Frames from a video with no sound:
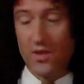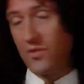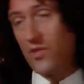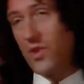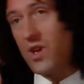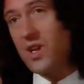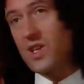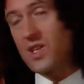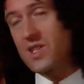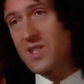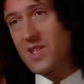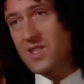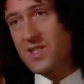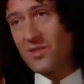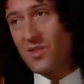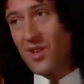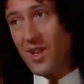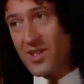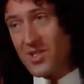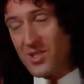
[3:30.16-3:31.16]
We had a very
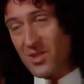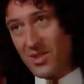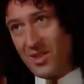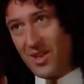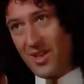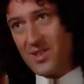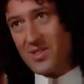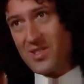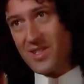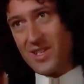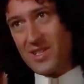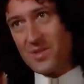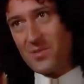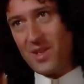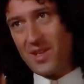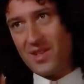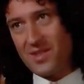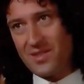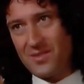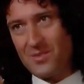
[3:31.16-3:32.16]
excessive light show in those days.
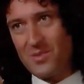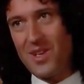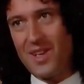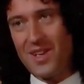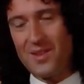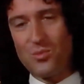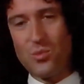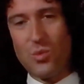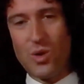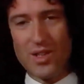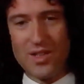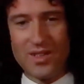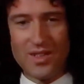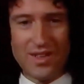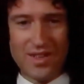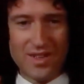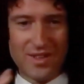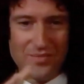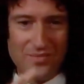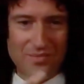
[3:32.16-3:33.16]
We you had, did? We had
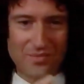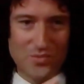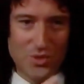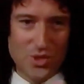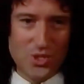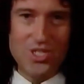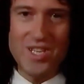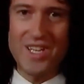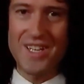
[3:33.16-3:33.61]
one um, ah.